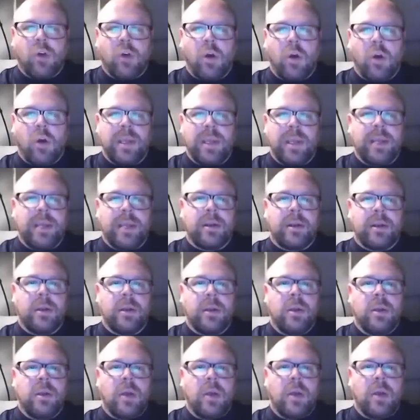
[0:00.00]
got here
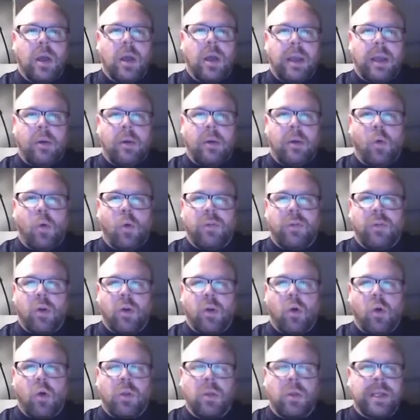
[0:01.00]

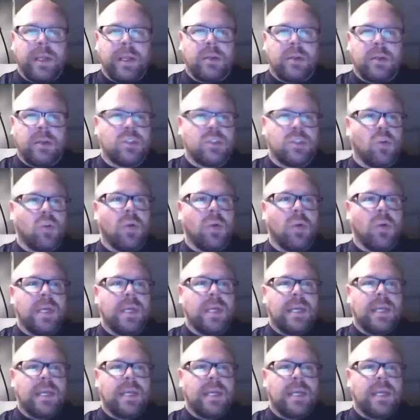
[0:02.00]
overall here. So